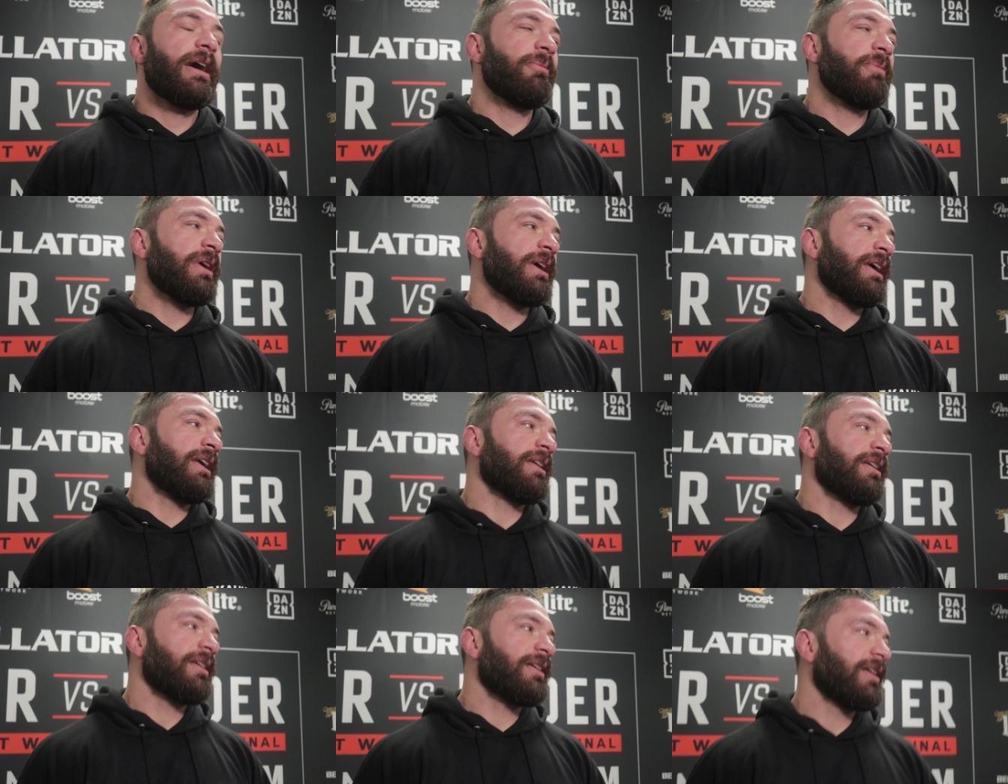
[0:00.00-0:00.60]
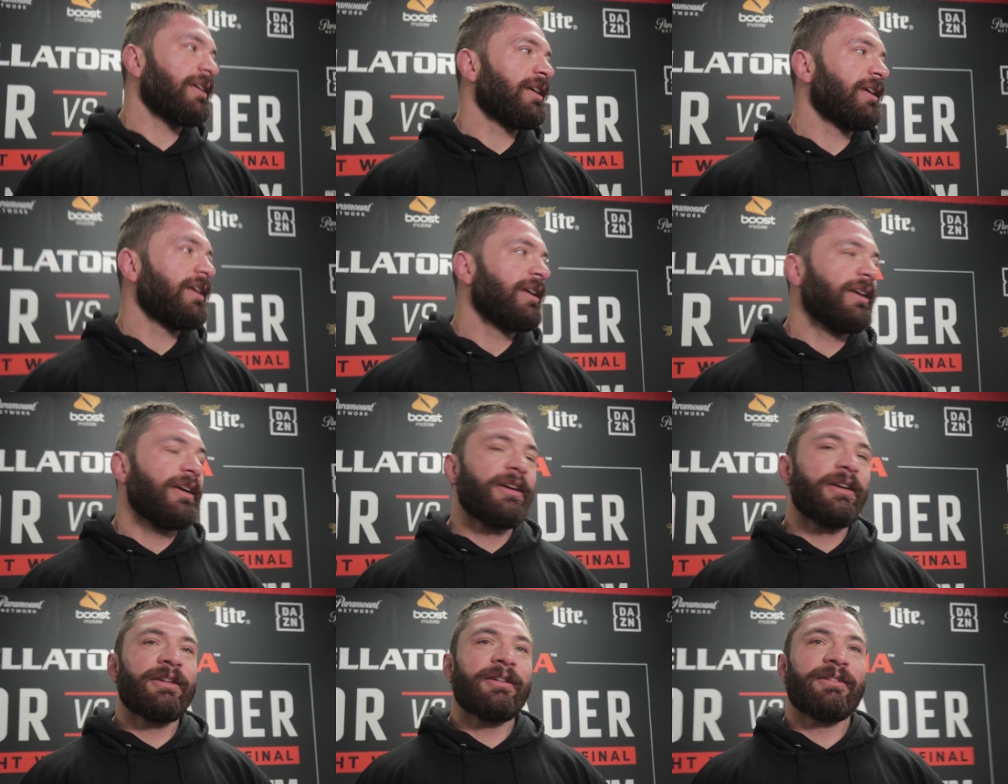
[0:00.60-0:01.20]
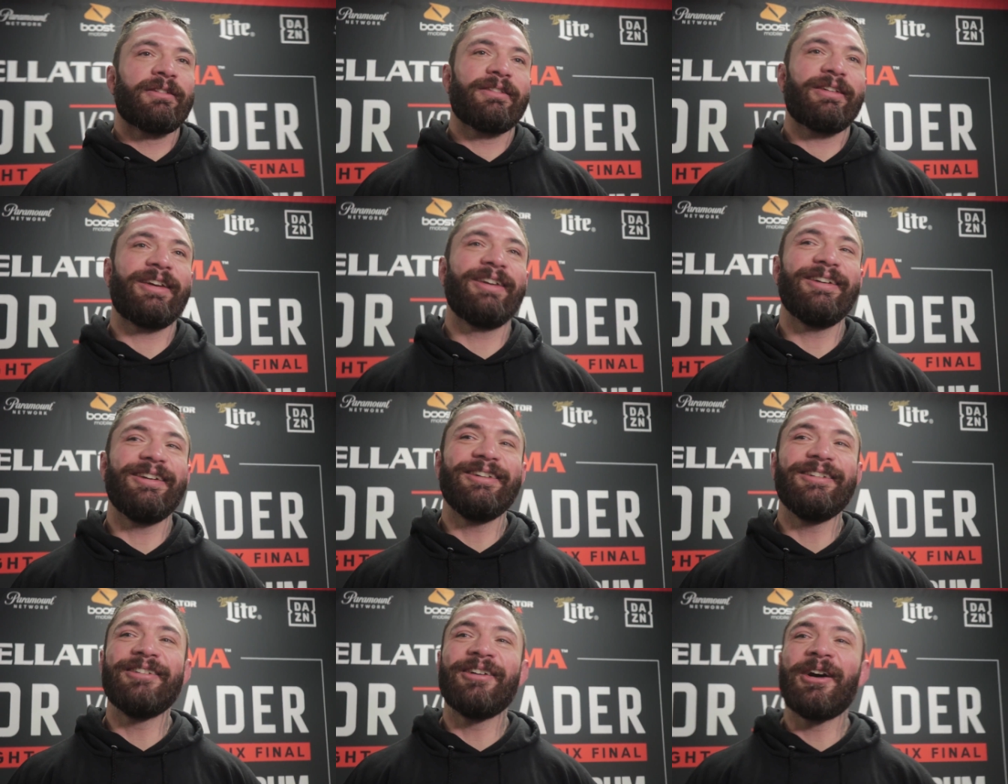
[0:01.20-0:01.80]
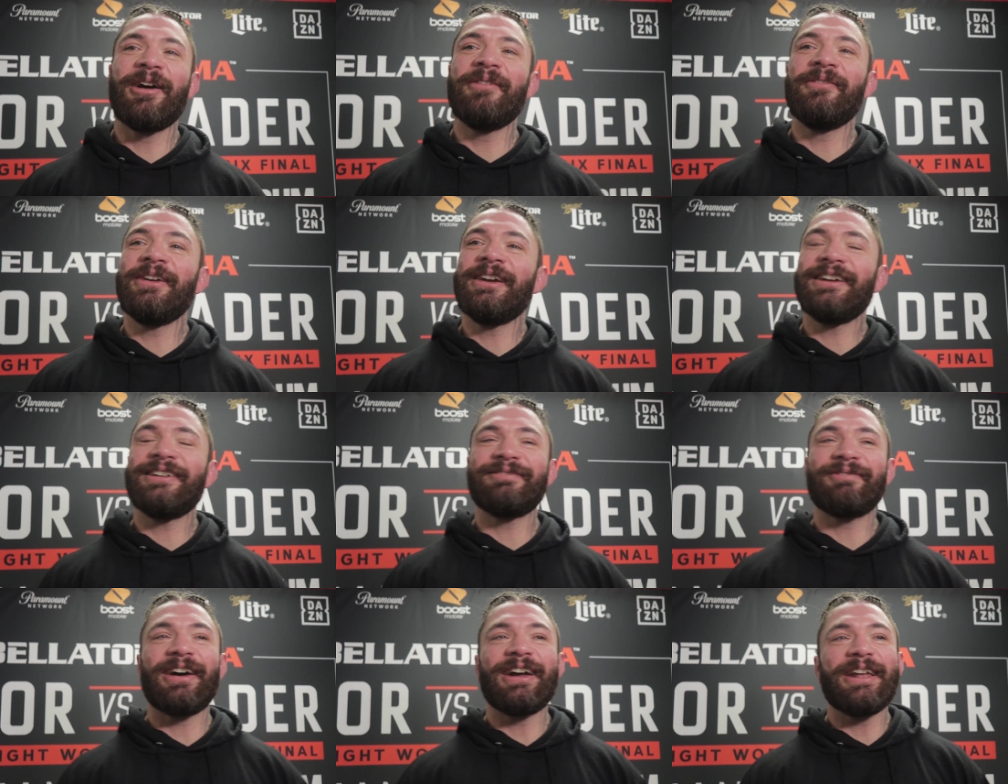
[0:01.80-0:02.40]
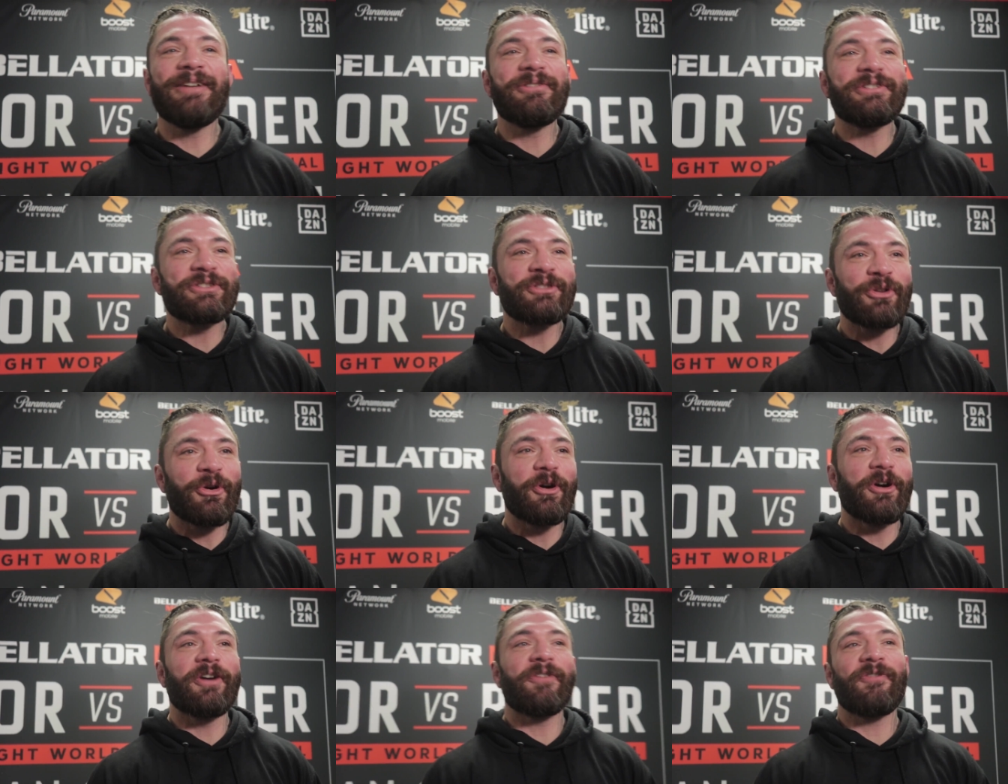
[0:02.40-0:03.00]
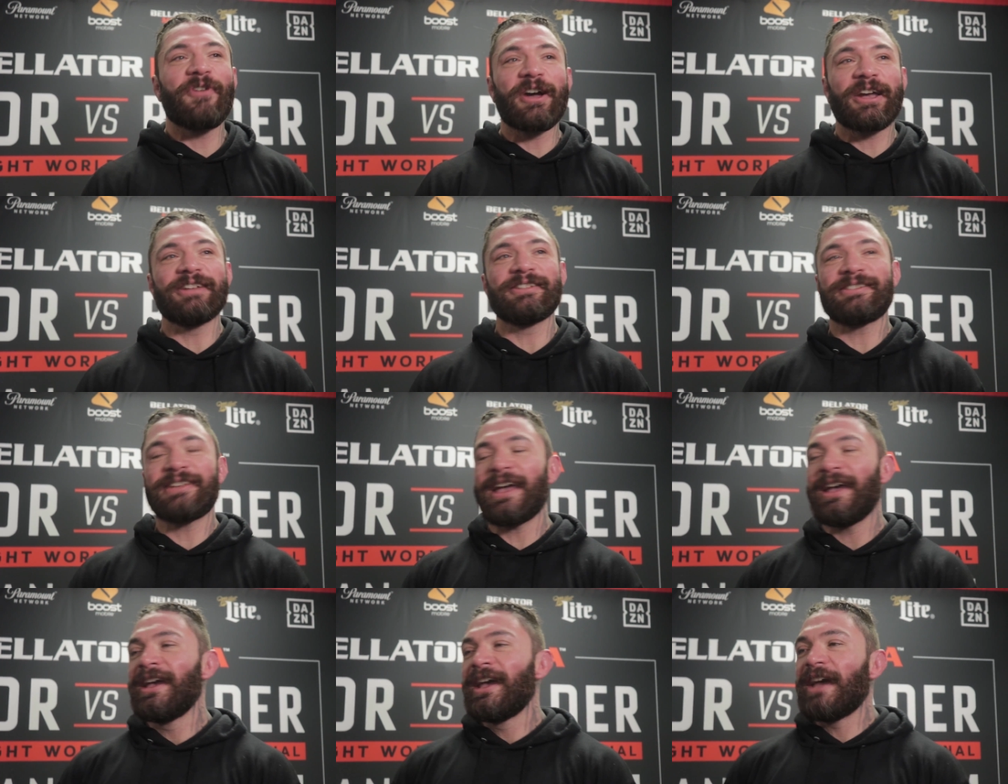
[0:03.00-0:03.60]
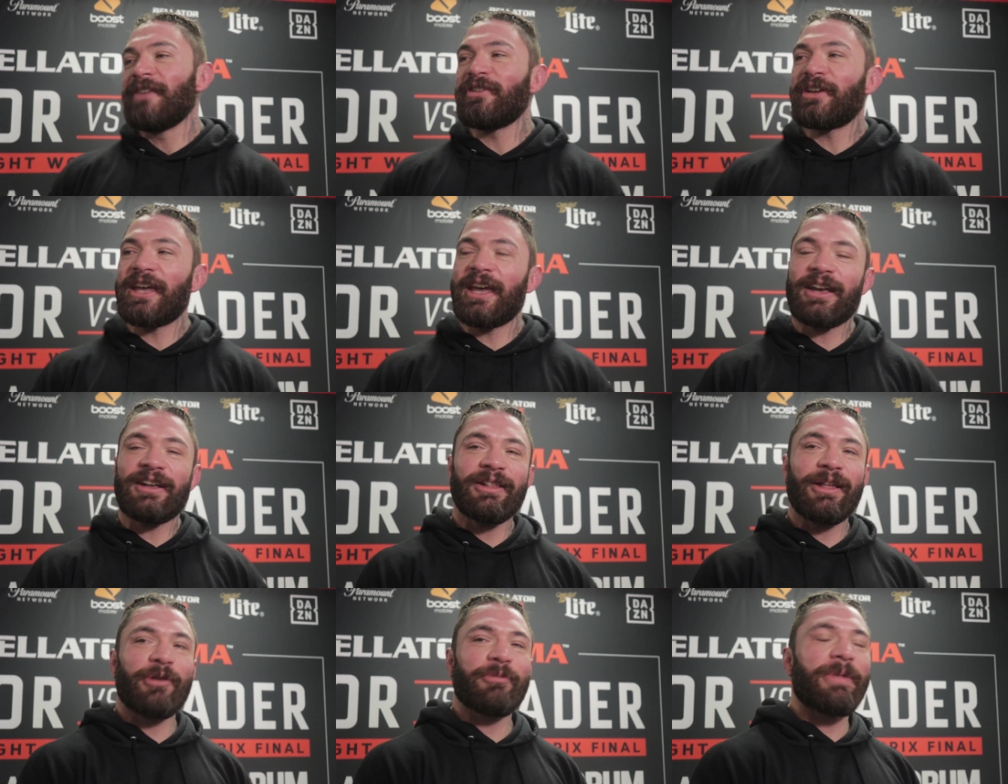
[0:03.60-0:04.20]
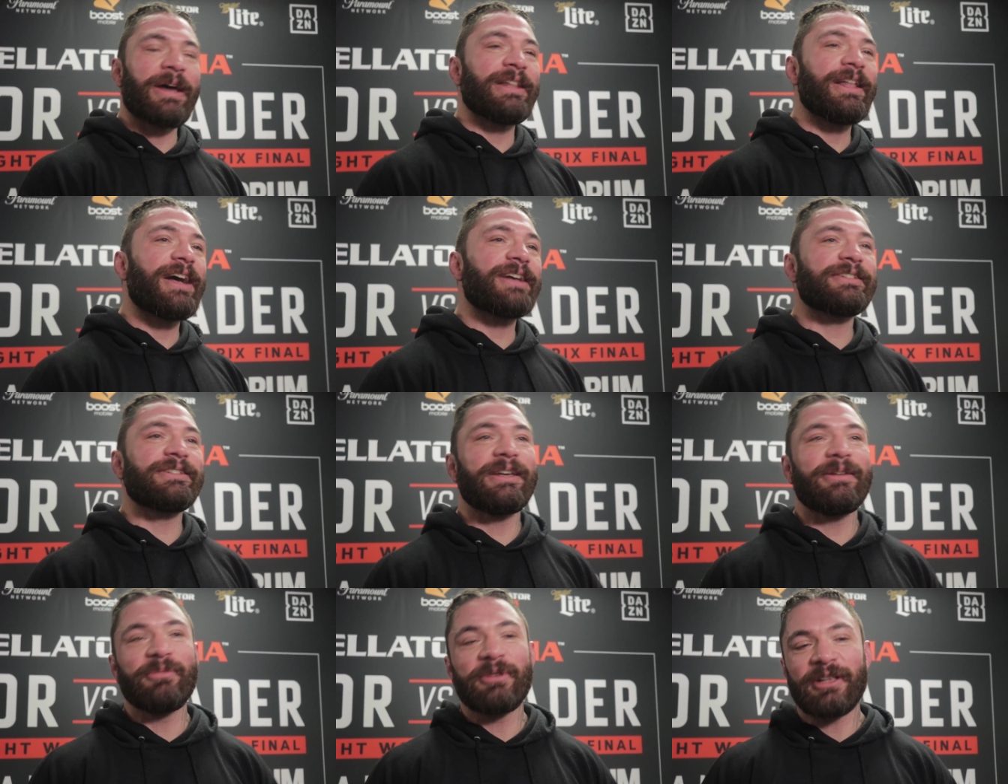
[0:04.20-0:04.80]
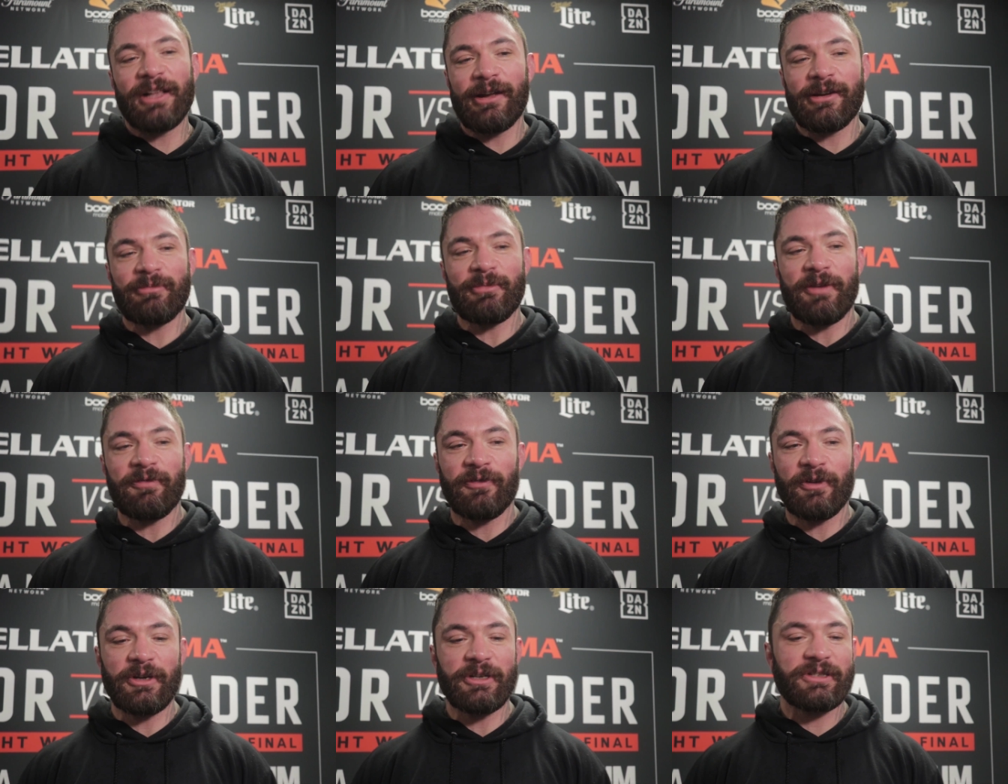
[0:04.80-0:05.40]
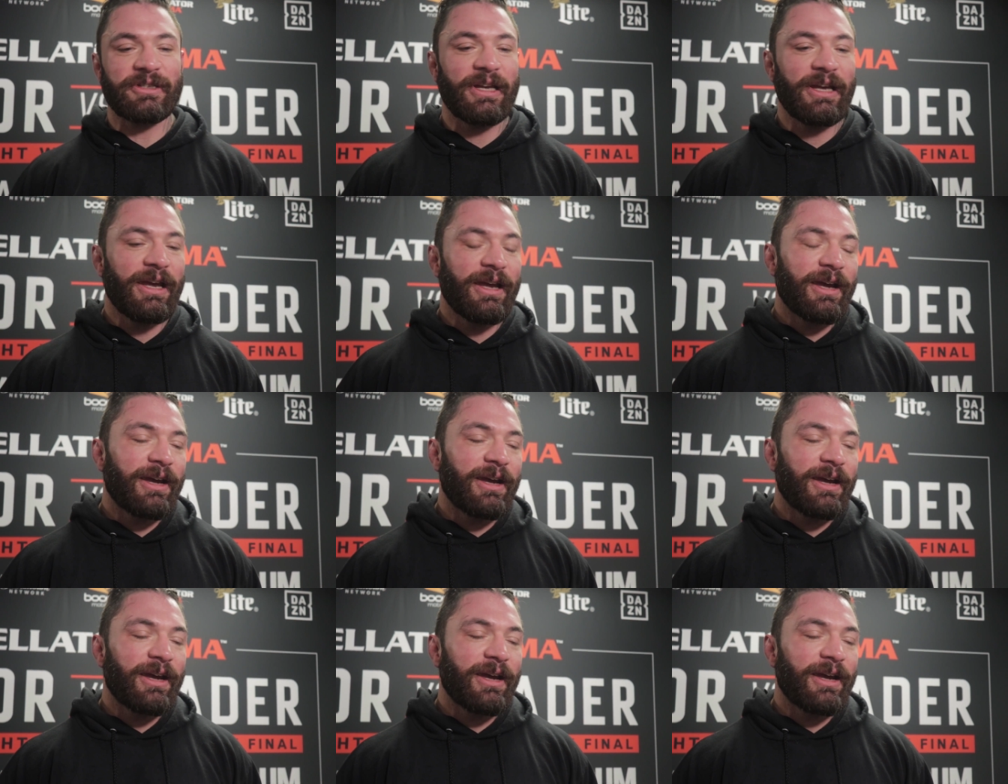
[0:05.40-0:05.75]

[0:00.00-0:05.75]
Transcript: Man, you know what I mean? My name is Thor fucking Skancke. If you can't clown my last name, you're clowning my first.